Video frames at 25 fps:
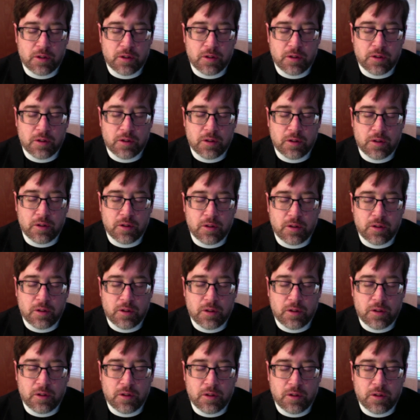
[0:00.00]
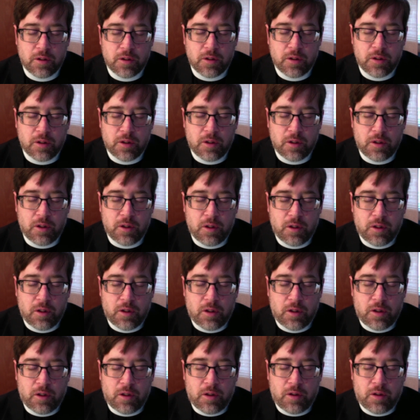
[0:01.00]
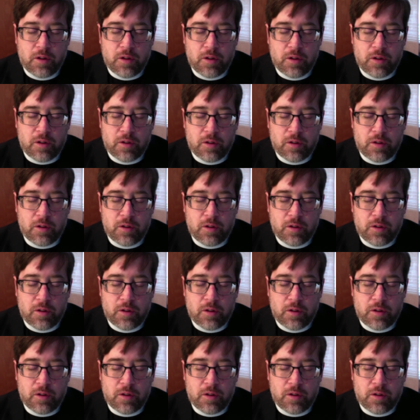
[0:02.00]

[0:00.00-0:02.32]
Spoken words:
No one is speaking in this clip.